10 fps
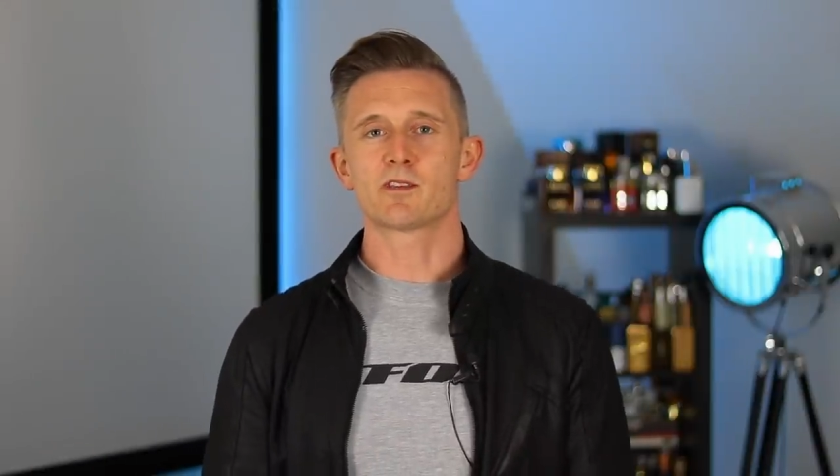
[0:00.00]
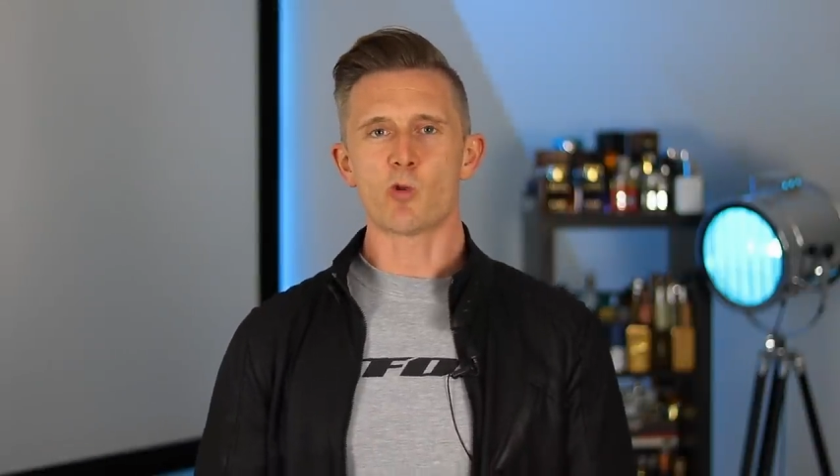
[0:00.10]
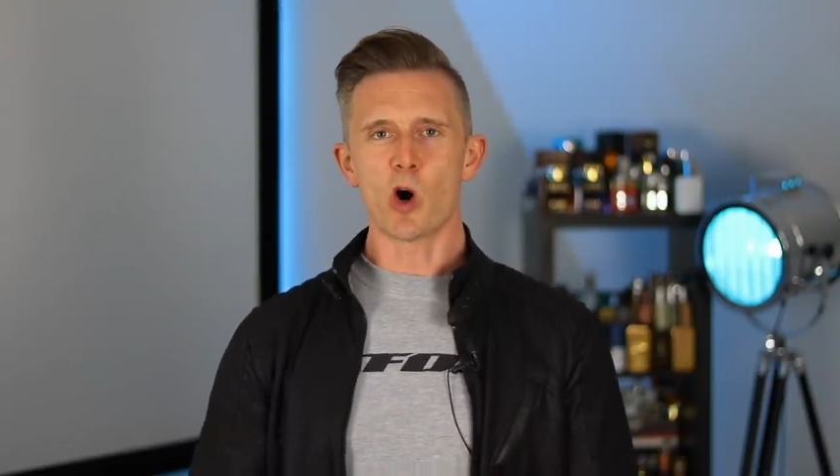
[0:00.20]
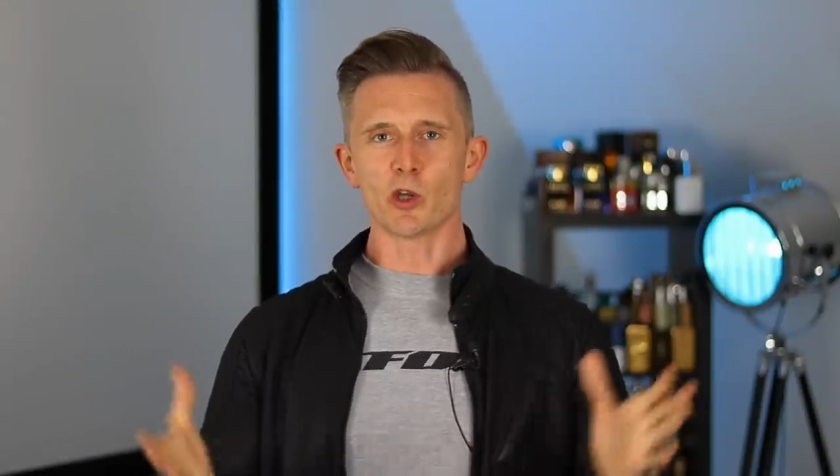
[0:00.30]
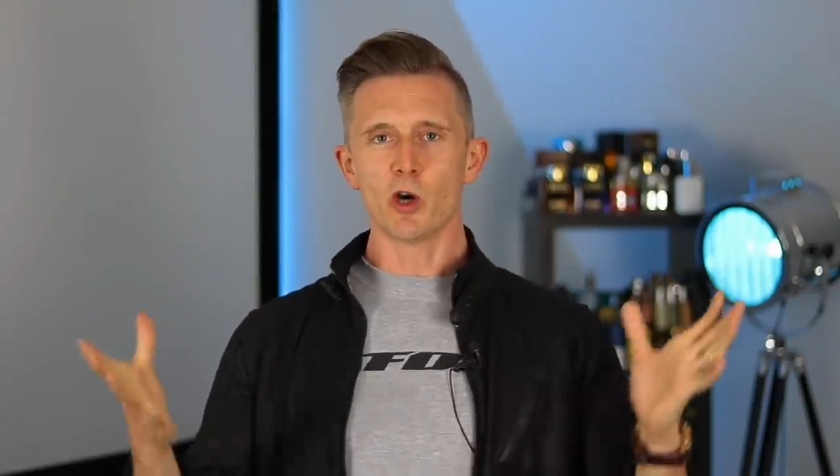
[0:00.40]

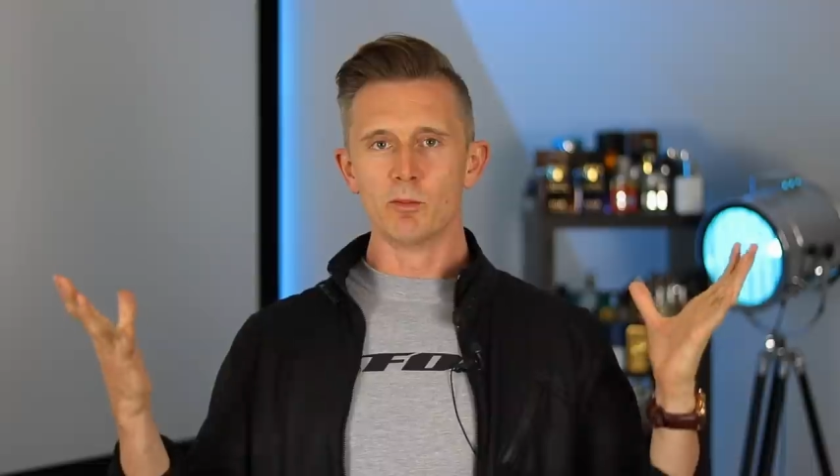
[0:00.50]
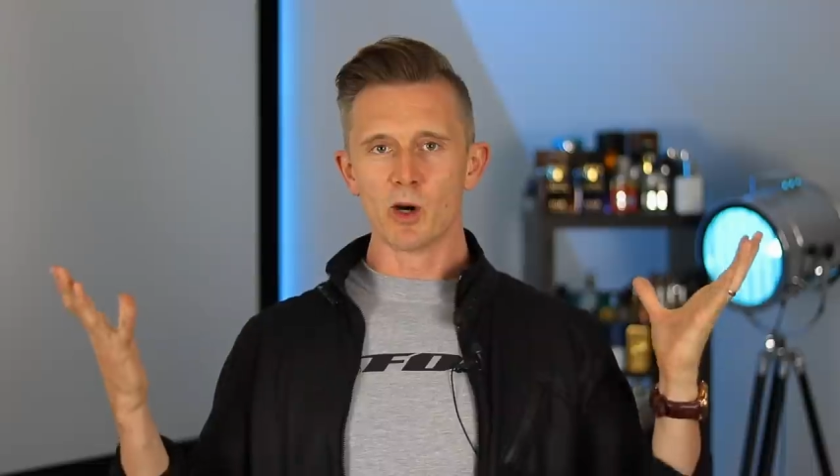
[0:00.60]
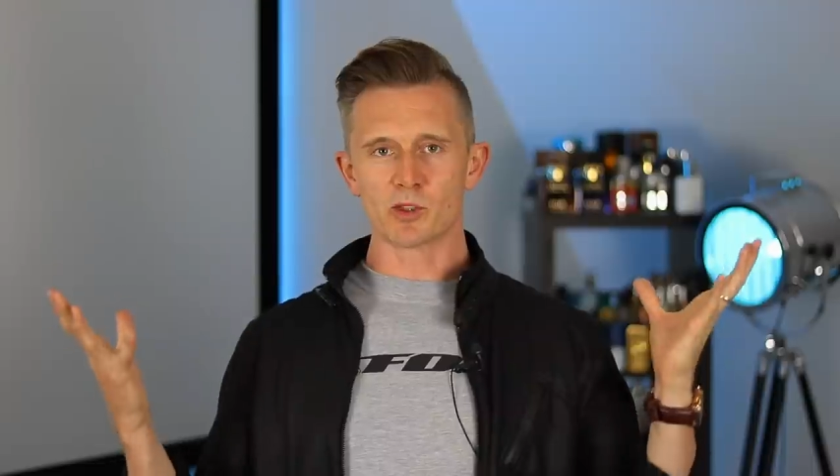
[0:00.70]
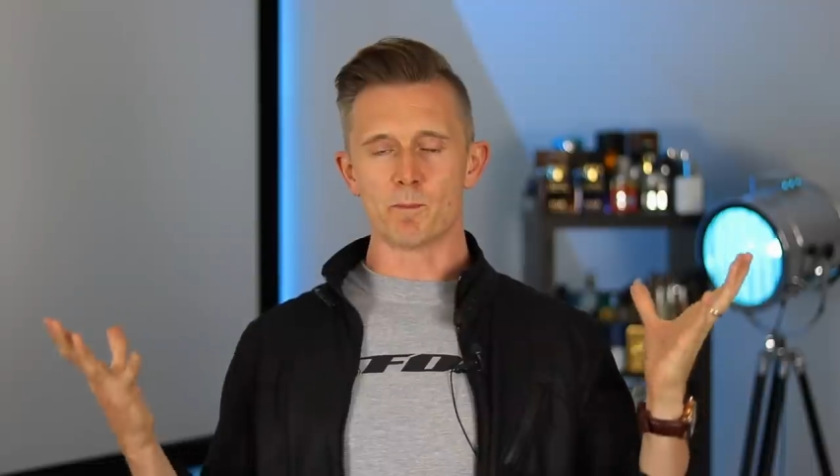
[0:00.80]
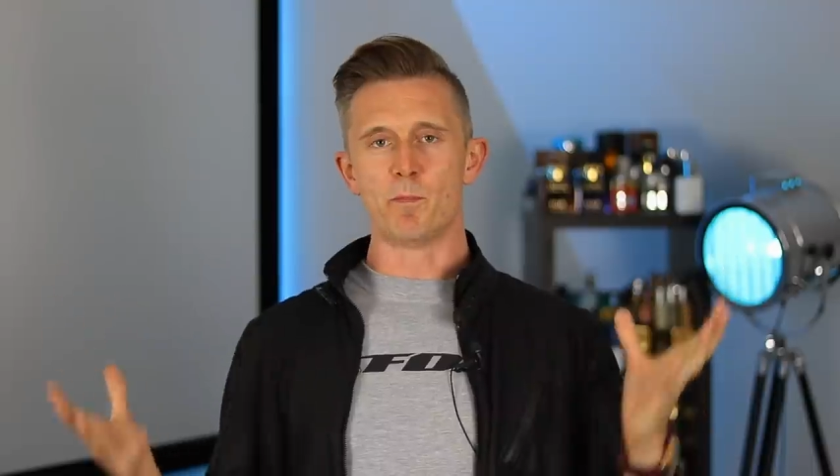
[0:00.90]
What are your
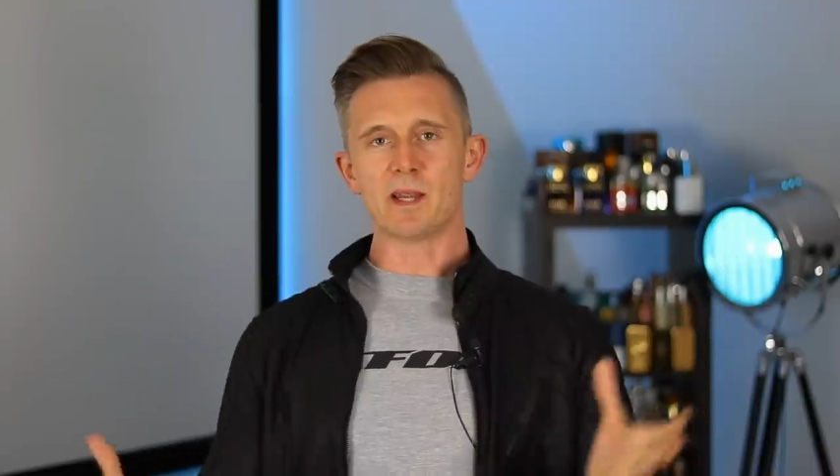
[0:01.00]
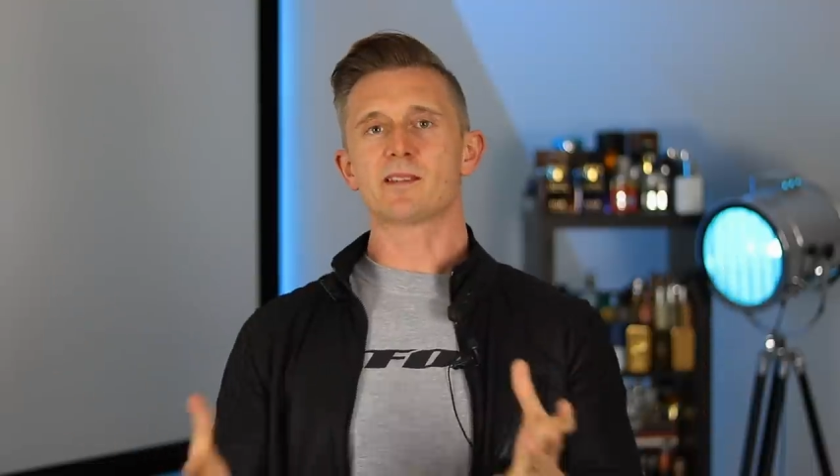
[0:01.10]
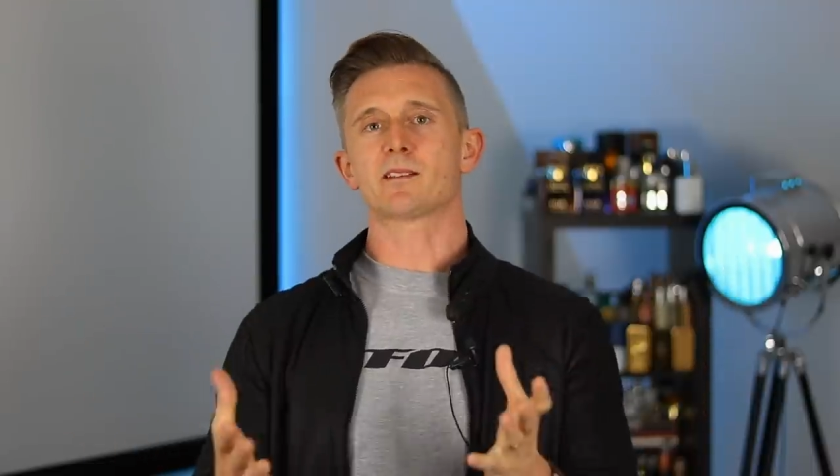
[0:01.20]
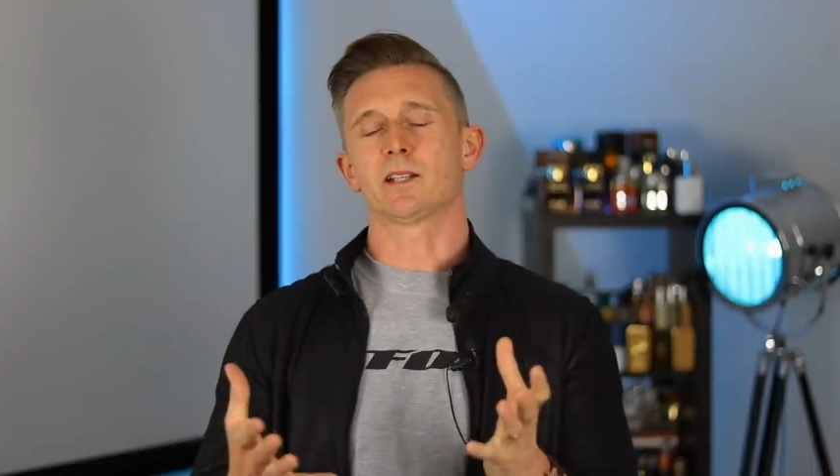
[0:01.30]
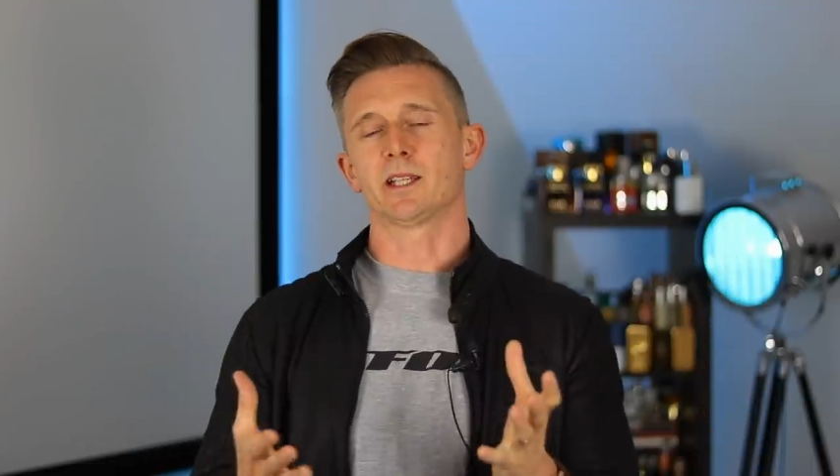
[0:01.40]
most
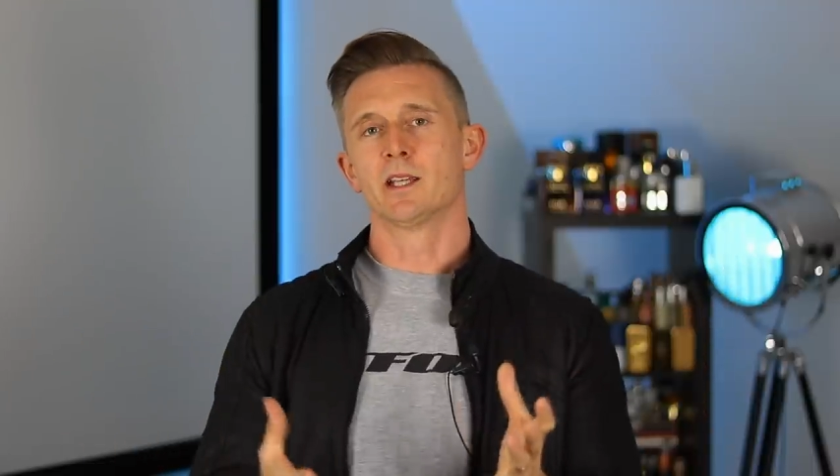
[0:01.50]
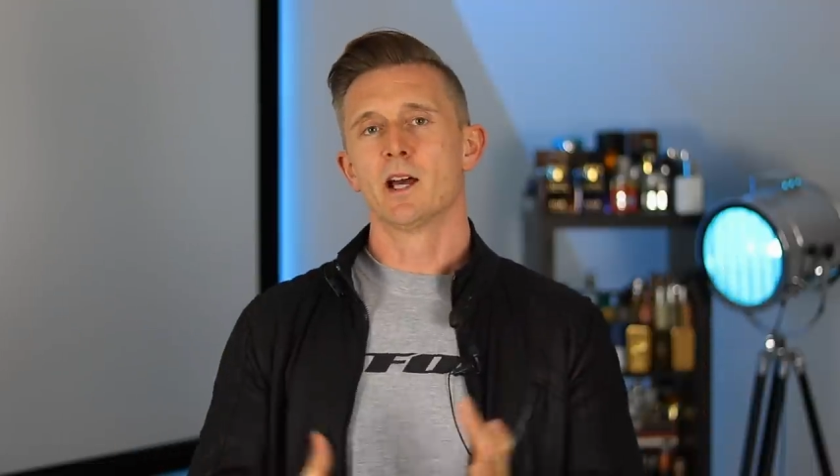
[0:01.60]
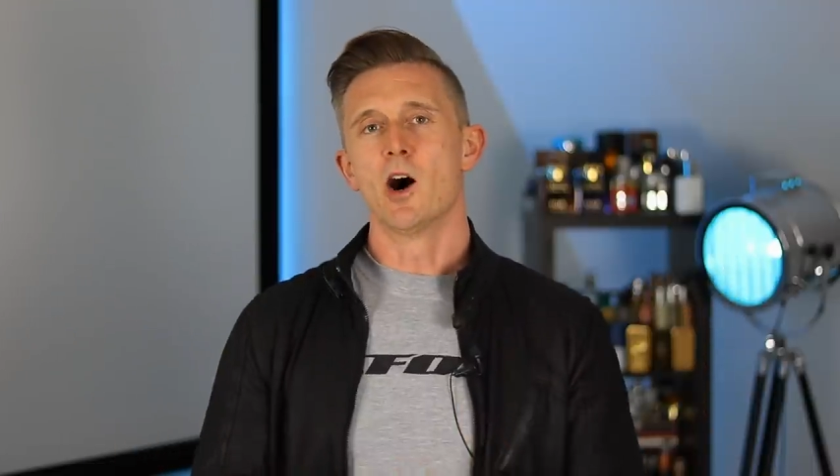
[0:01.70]
beastly